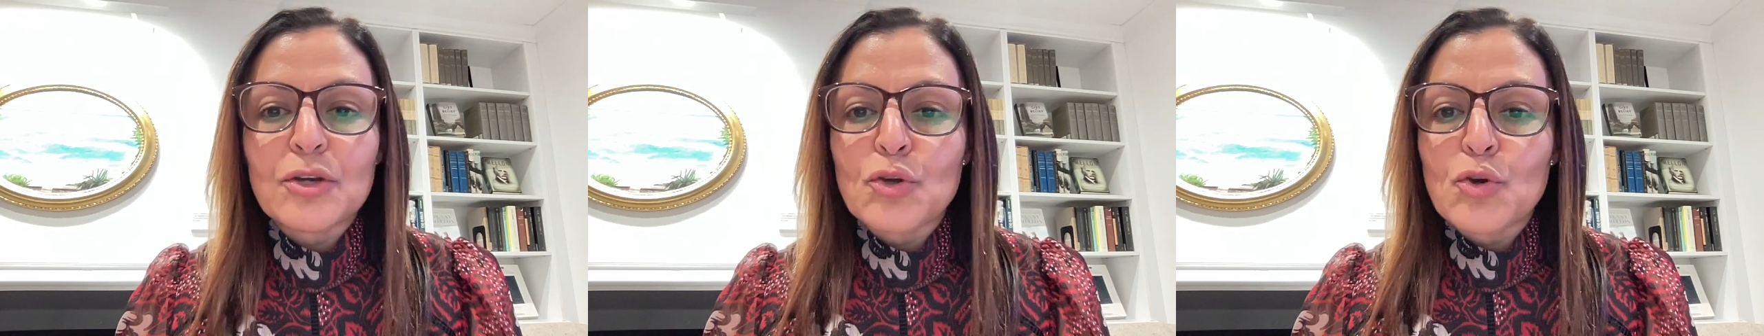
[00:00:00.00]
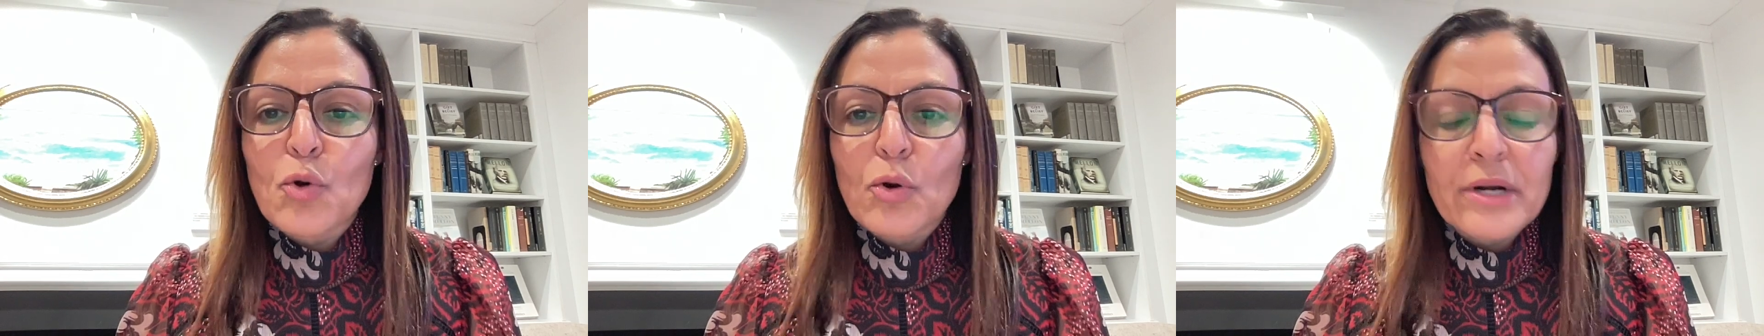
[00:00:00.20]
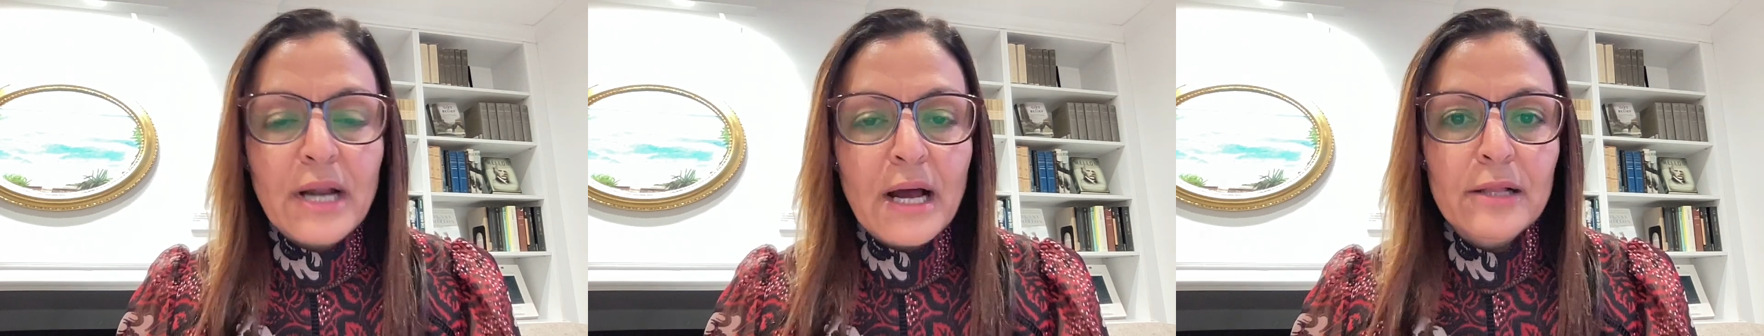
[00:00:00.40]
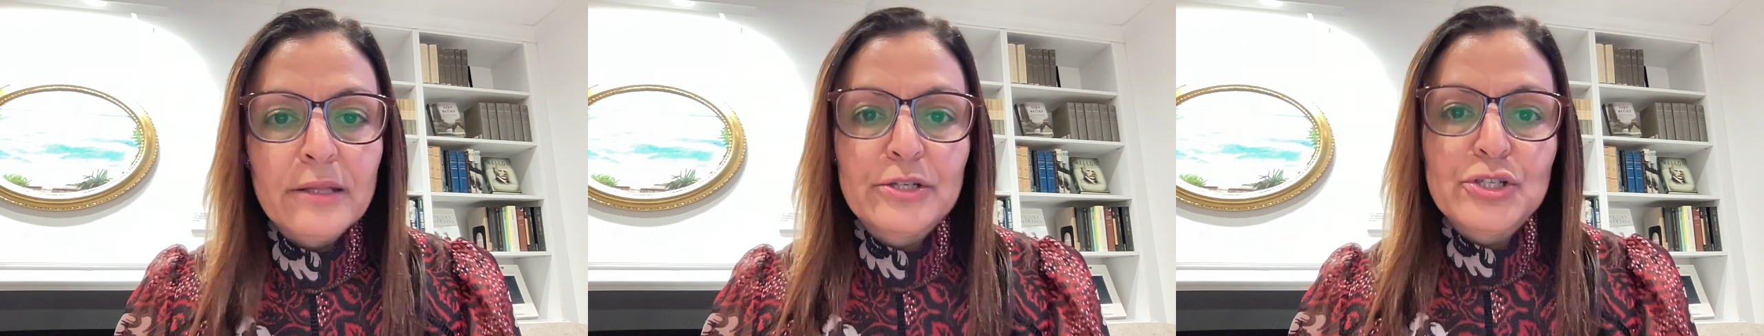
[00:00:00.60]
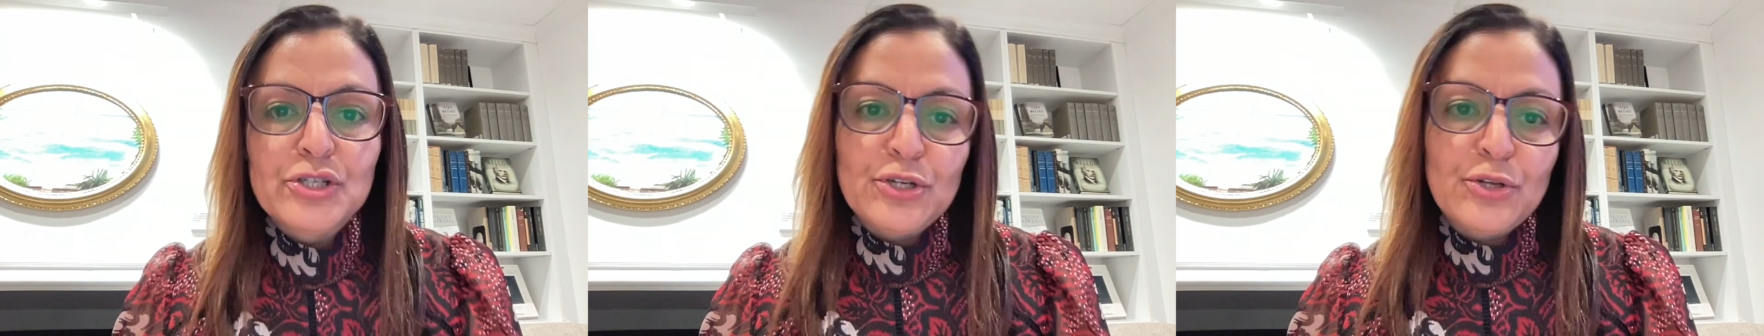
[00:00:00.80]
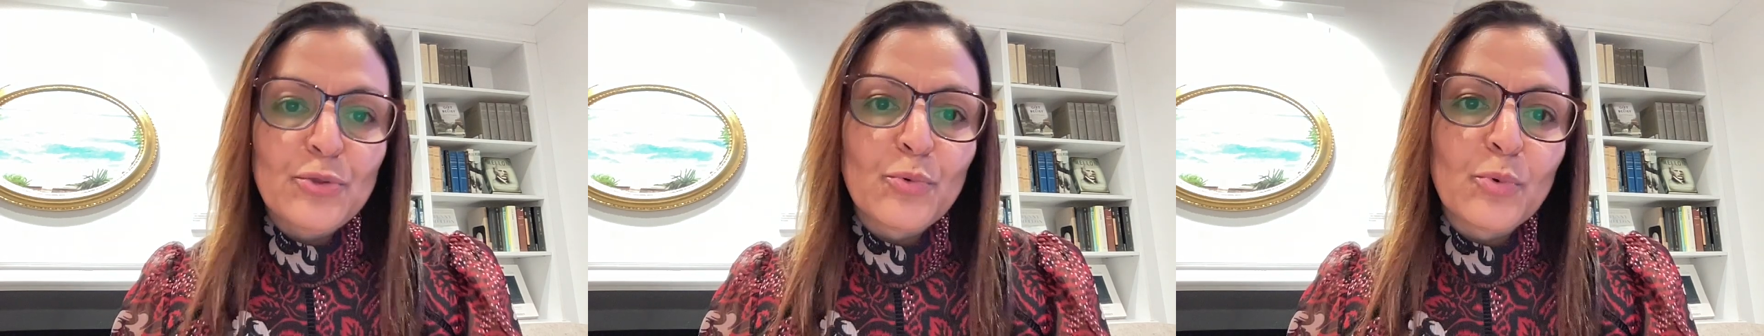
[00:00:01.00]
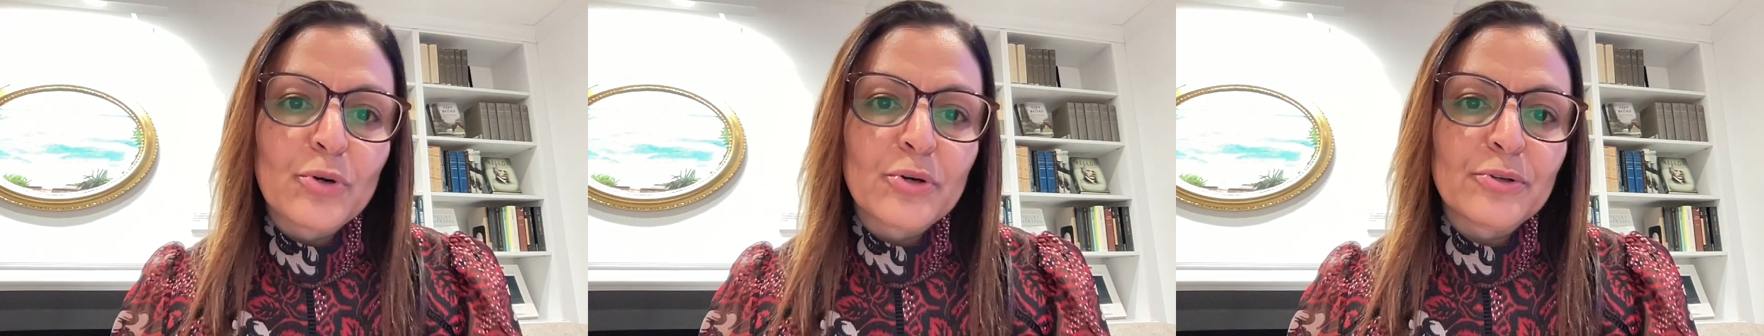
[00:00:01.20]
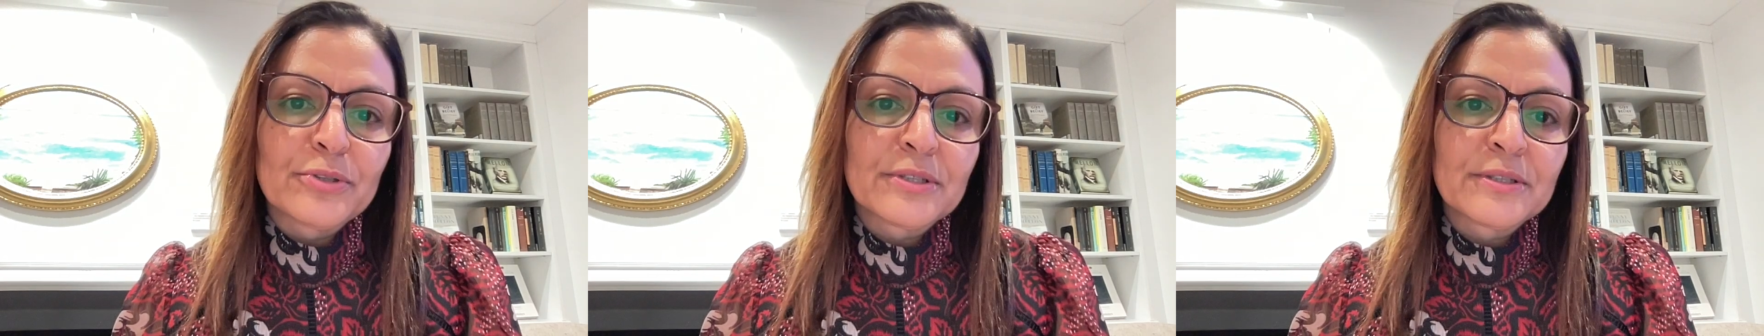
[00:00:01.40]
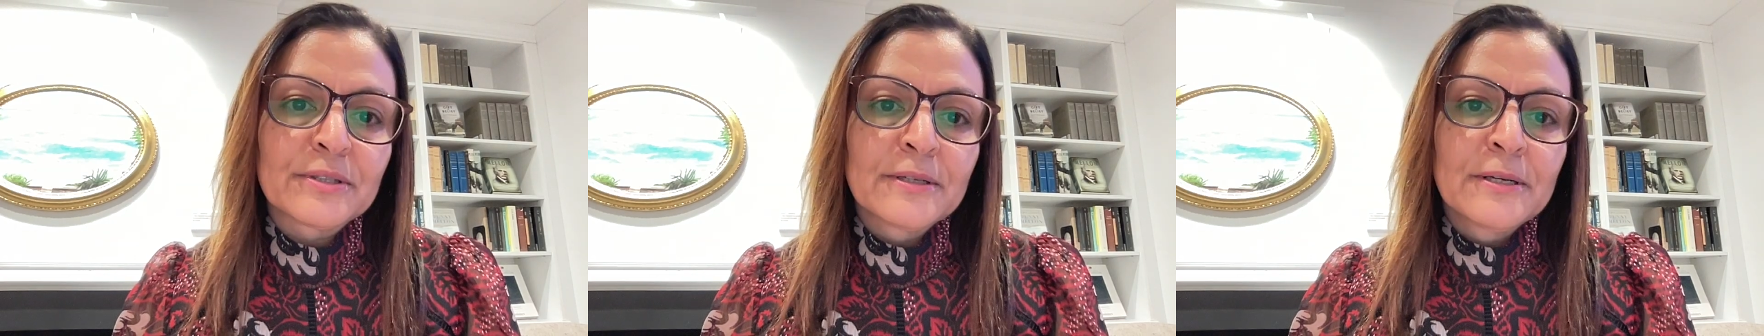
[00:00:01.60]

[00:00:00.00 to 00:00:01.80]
your knowledge to the world.